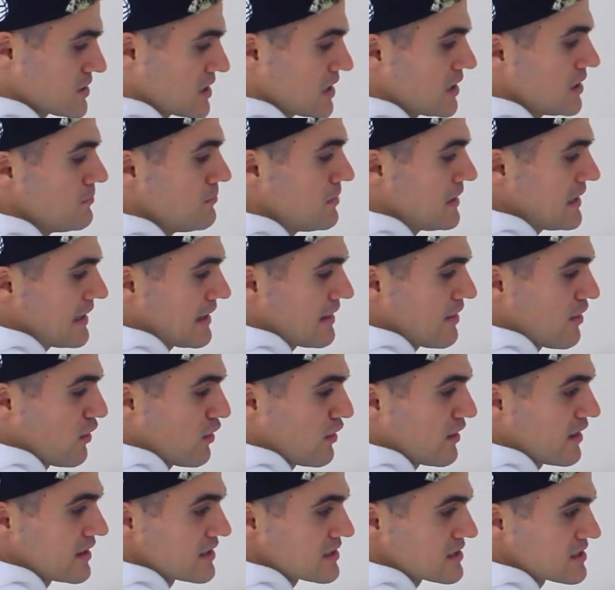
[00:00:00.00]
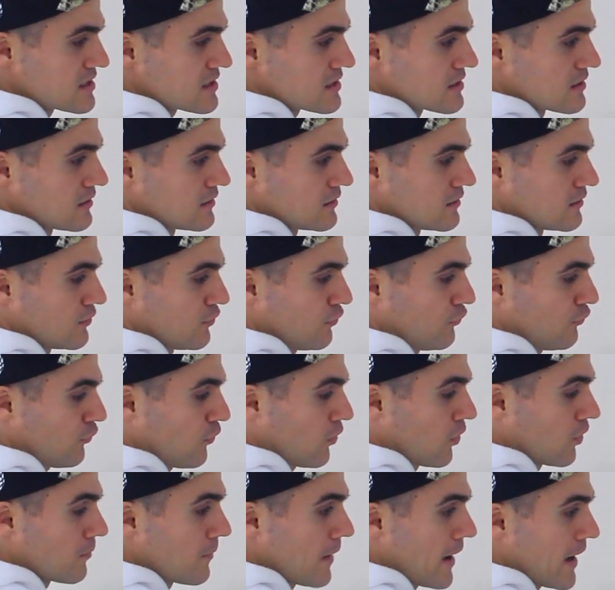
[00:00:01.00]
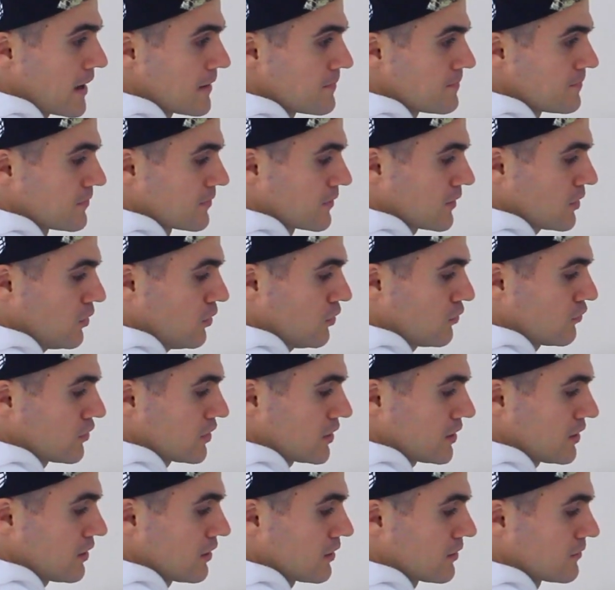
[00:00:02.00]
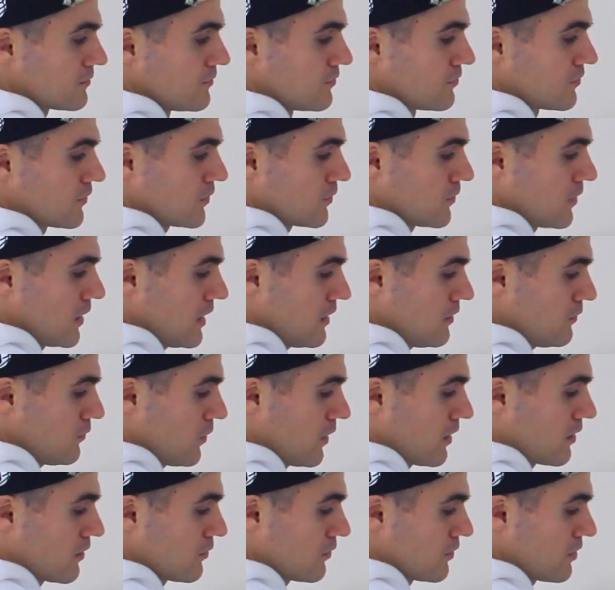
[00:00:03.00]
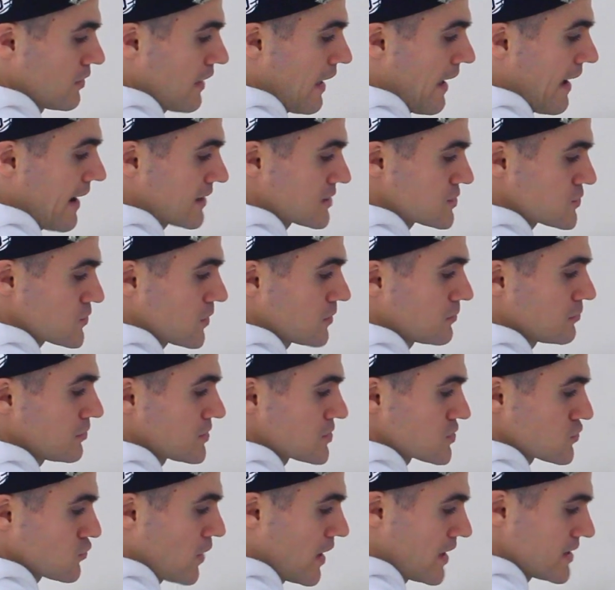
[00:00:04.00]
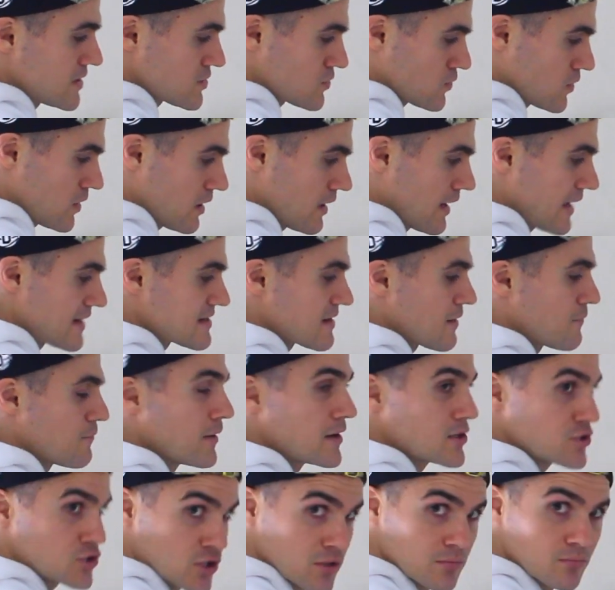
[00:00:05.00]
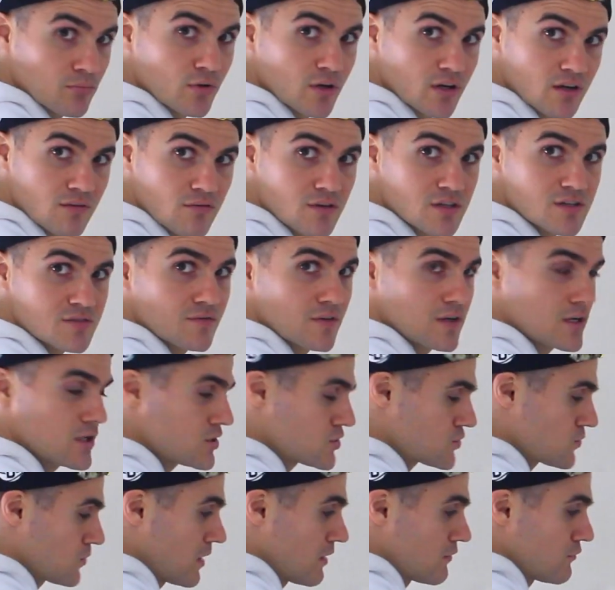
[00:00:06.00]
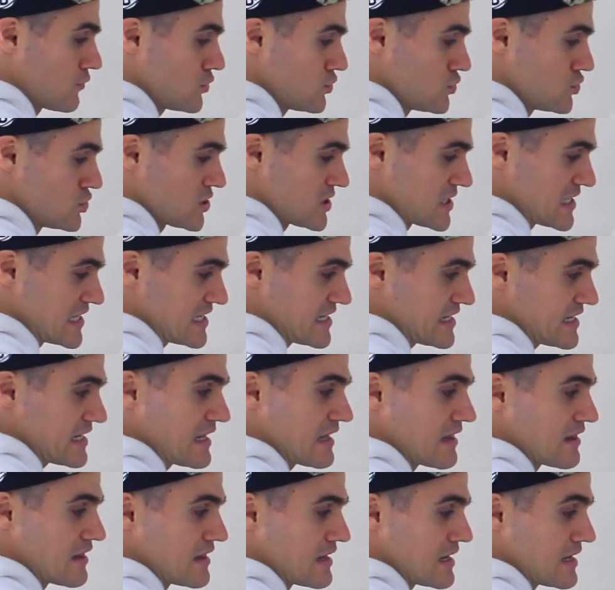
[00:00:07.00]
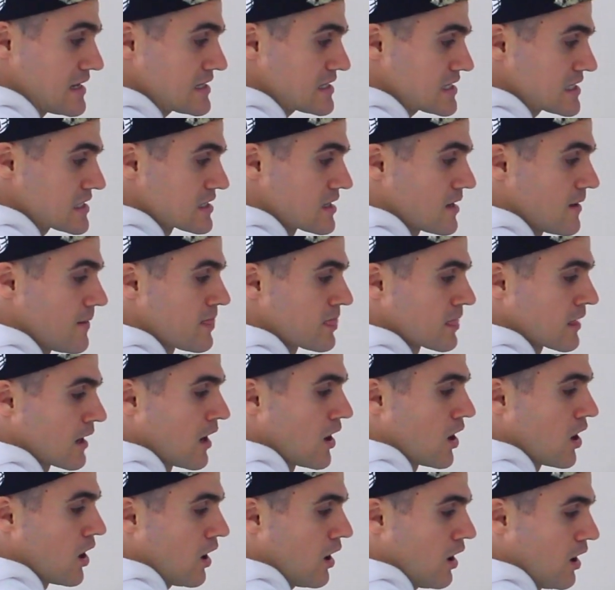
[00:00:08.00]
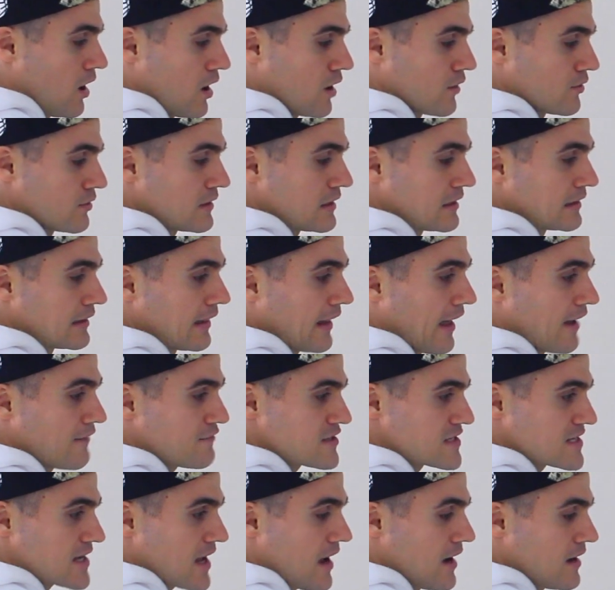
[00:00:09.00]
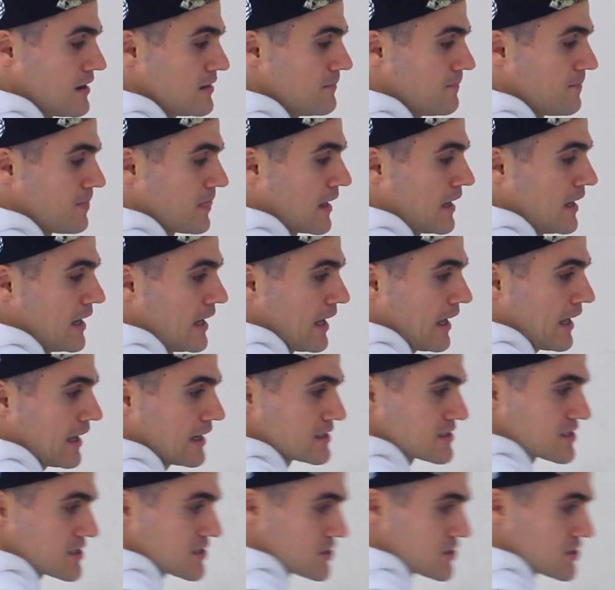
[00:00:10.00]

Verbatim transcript: it's going to be in this format over here, right? Where x squared plus y squared, as I mentioned in previous videos, whenever you just see this on the left side, it's